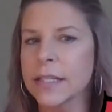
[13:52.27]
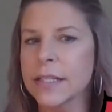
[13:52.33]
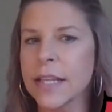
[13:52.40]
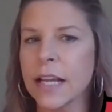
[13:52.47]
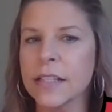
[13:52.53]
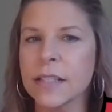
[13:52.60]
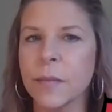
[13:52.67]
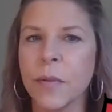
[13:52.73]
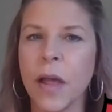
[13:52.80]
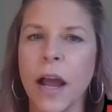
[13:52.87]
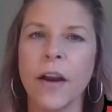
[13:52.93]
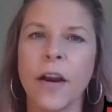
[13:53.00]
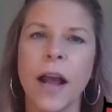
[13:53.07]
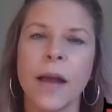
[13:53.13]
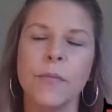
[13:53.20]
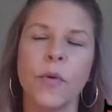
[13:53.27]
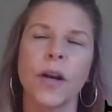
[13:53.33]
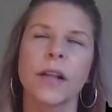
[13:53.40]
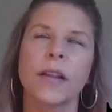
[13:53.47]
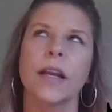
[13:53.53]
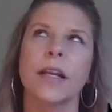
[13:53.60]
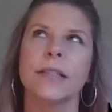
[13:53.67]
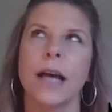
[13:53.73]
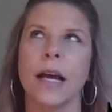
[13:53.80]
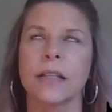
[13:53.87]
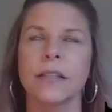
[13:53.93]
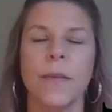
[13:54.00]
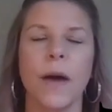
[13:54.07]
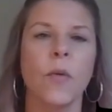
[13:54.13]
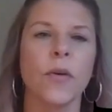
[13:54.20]
least, that supplier onboarding that I
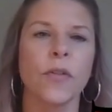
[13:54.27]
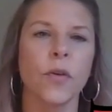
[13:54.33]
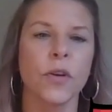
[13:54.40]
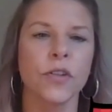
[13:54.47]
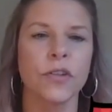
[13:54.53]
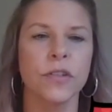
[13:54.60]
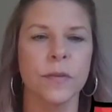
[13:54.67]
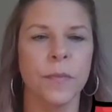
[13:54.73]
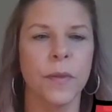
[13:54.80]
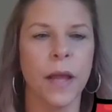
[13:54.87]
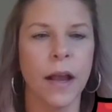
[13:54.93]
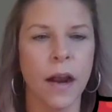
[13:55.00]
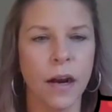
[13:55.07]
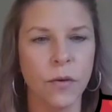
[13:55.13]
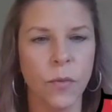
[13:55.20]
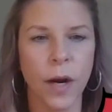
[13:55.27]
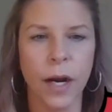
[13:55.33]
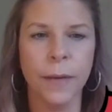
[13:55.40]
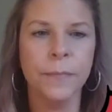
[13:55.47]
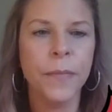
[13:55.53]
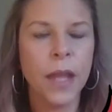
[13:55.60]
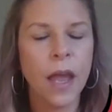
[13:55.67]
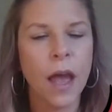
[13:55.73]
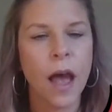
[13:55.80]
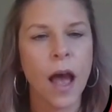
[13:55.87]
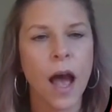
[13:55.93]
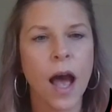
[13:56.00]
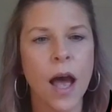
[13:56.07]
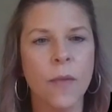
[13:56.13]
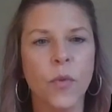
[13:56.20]
talked about with Orchard Supply Hardware.
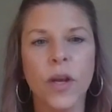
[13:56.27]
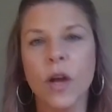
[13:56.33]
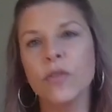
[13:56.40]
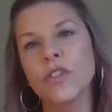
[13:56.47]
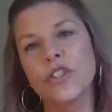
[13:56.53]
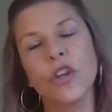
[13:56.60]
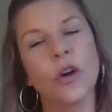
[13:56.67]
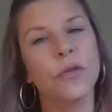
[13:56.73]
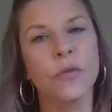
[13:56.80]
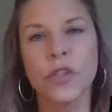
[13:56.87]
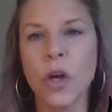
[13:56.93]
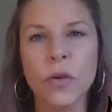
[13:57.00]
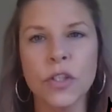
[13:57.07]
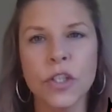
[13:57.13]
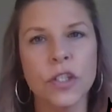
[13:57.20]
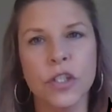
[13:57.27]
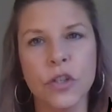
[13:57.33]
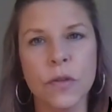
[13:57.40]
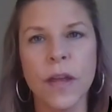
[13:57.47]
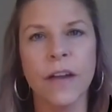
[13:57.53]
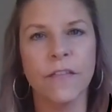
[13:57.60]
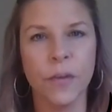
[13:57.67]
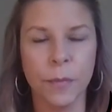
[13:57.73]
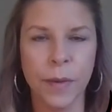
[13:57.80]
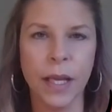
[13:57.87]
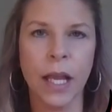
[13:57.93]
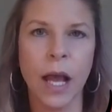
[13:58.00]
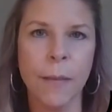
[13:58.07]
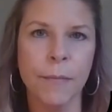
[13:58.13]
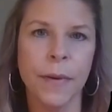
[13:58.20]
We don't just do that for
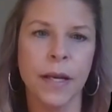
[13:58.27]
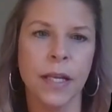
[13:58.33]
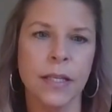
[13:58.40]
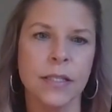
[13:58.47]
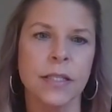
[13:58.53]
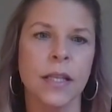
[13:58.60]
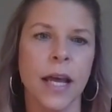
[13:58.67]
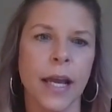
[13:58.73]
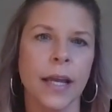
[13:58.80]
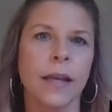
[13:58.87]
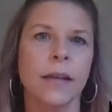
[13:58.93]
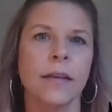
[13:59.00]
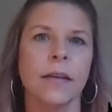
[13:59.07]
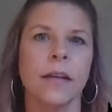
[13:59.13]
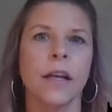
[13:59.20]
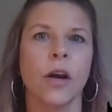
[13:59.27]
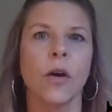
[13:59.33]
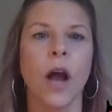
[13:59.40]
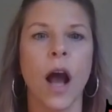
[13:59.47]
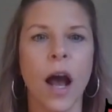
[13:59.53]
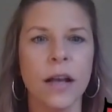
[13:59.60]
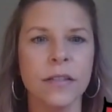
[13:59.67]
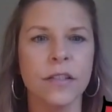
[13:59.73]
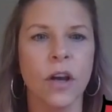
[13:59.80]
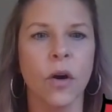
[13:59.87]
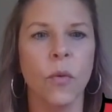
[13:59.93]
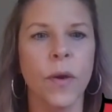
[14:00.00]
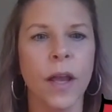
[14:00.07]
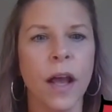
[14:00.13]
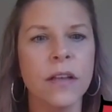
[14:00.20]
big companies like
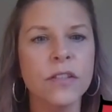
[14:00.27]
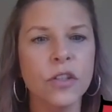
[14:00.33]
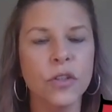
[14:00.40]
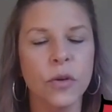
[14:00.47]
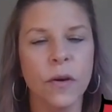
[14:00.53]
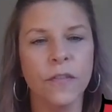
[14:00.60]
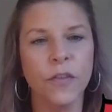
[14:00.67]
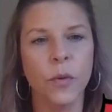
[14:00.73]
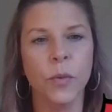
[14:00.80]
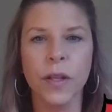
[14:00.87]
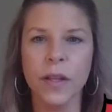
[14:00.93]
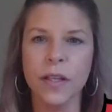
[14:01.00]
Costco. We also do it for